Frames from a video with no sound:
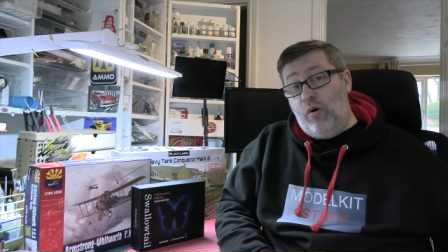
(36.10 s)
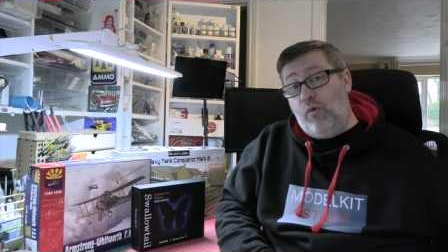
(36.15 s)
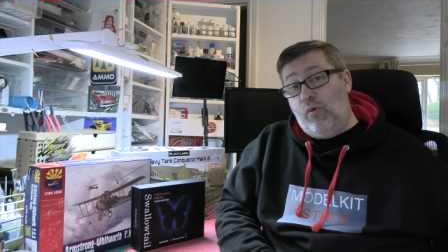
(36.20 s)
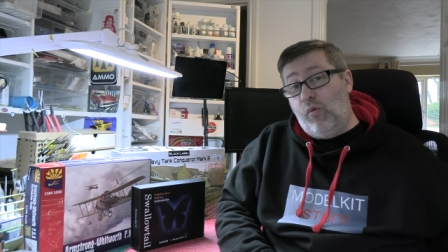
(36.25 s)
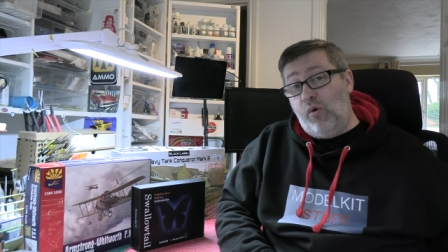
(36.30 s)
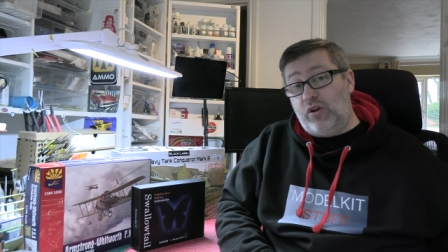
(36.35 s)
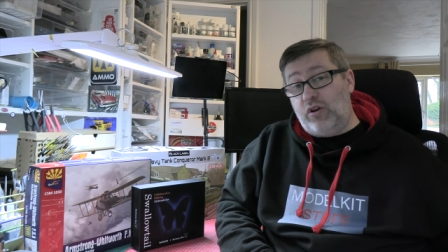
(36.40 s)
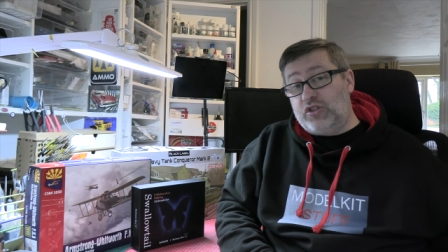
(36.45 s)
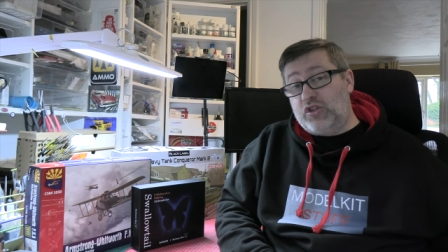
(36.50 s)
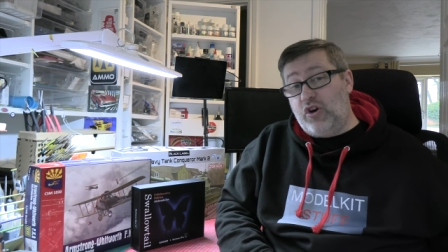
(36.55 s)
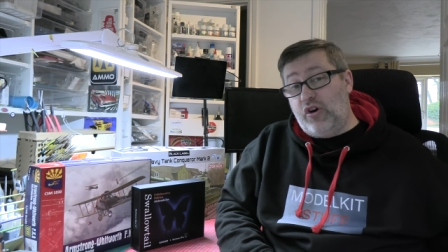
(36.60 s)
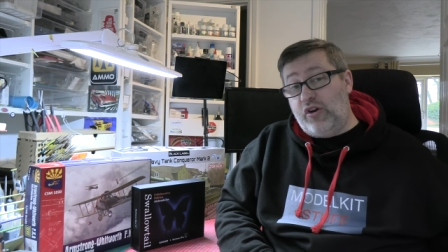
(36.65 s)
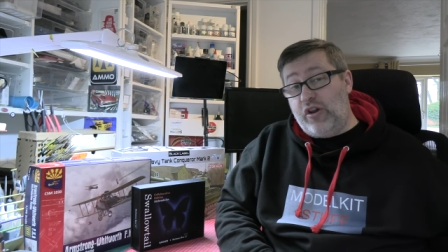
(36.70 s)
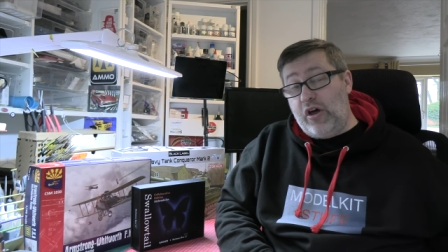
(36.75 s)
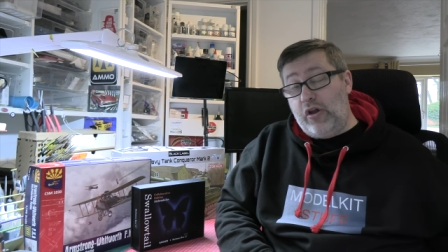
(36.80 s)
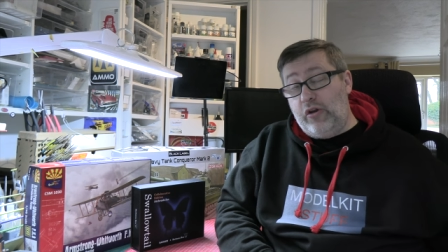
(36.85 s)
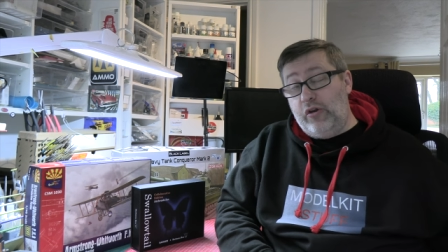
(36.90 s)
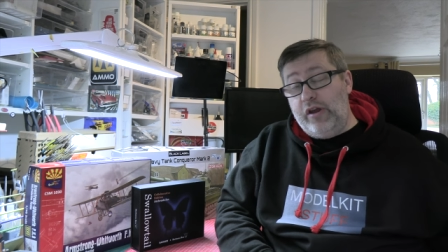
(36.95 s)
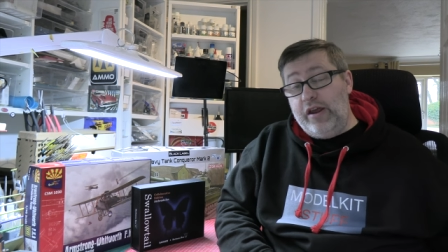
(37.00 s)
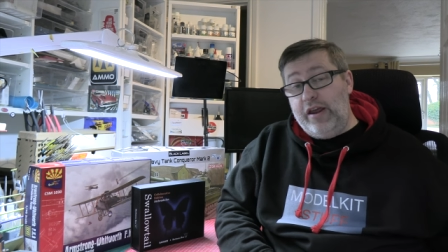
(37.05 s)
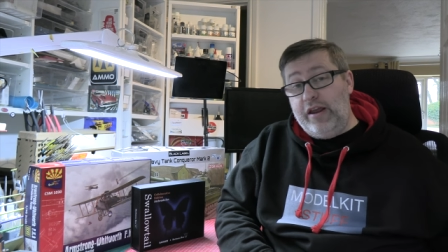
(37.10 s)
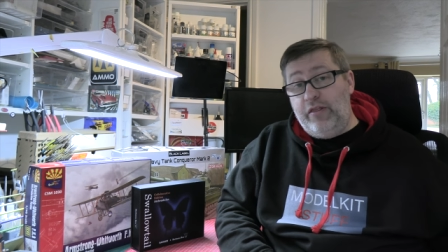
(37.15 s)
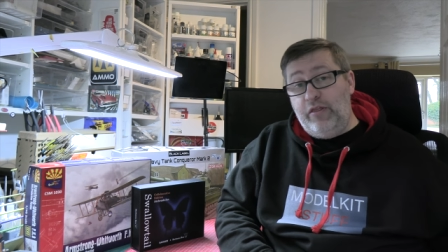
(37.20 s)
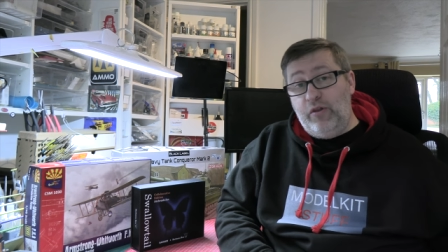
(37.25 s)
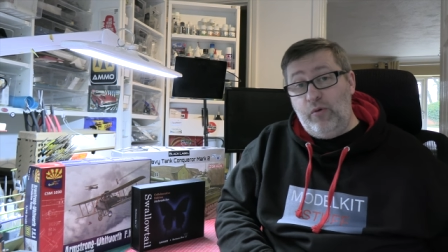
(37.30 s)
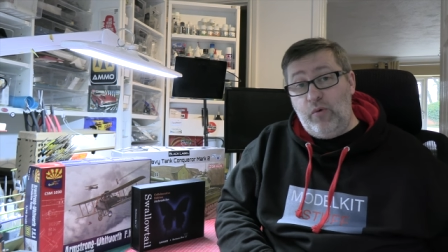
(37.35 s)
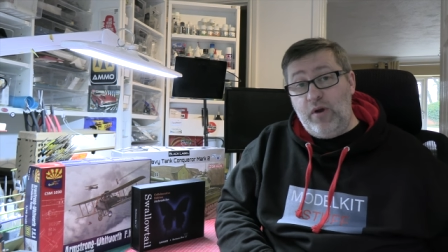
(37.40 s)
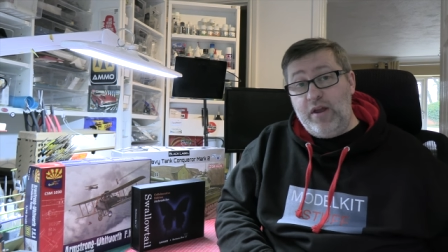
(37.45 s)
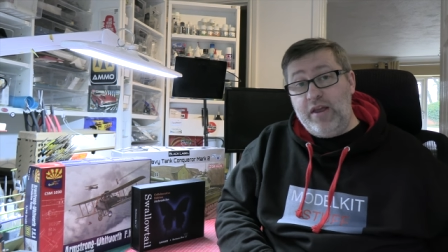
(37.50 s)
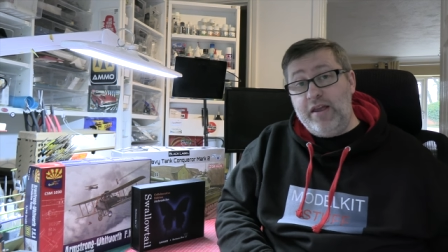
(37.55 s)
what's gone on in
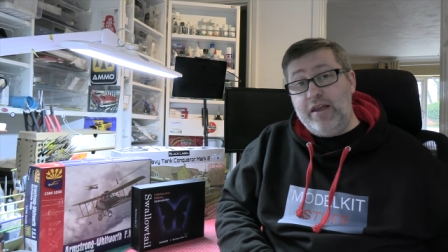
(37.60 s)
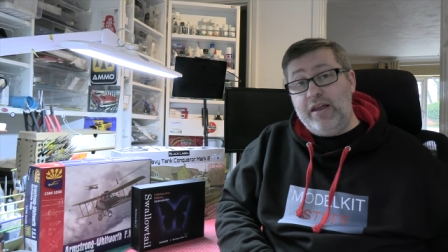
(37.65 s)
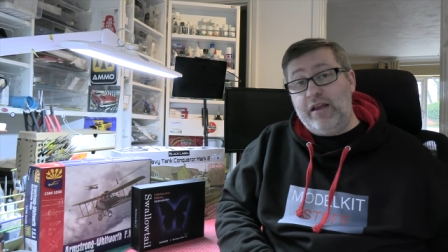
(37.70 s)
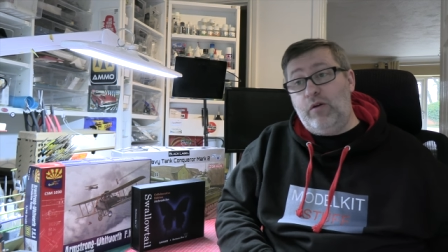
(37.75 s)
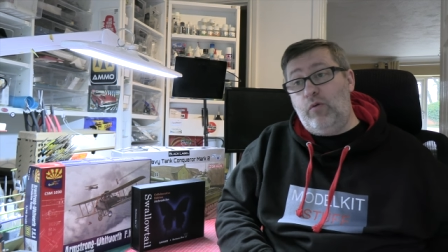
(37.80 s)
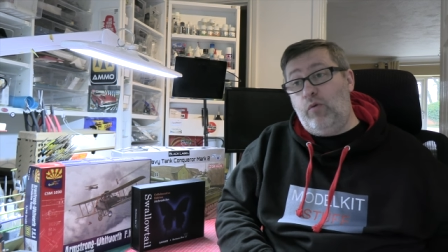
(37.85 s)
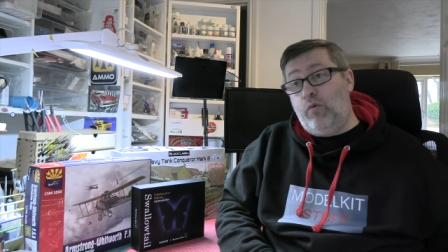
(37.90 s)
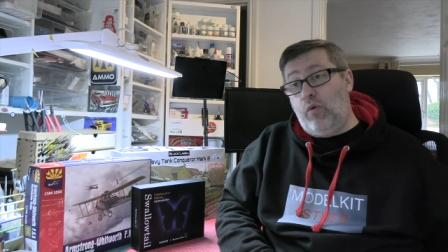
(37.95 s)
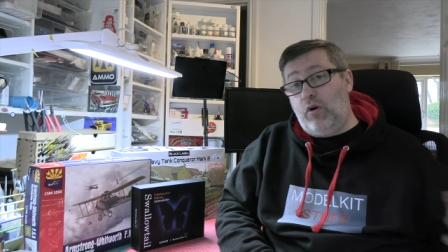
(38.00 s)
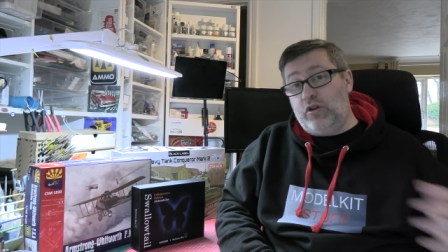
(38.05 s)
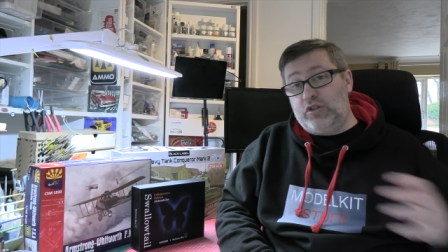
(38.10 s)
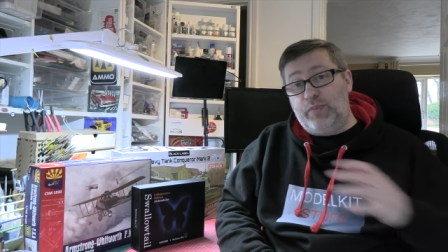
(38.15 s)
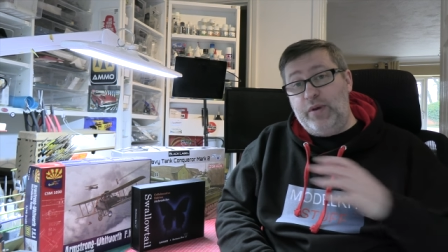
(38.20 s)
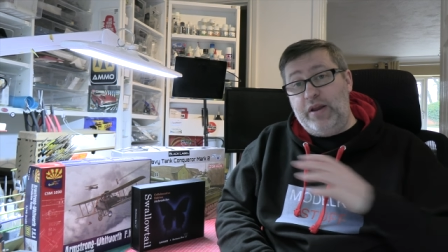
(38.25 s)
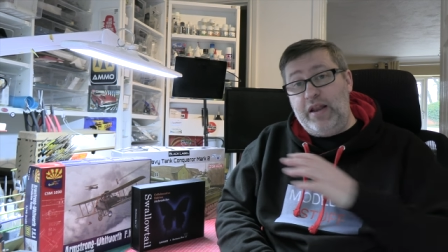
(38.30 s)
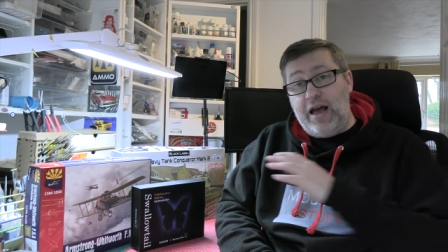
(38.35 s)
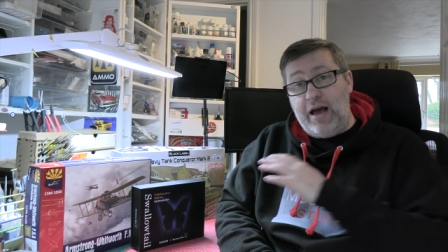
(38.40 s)
the week, what's been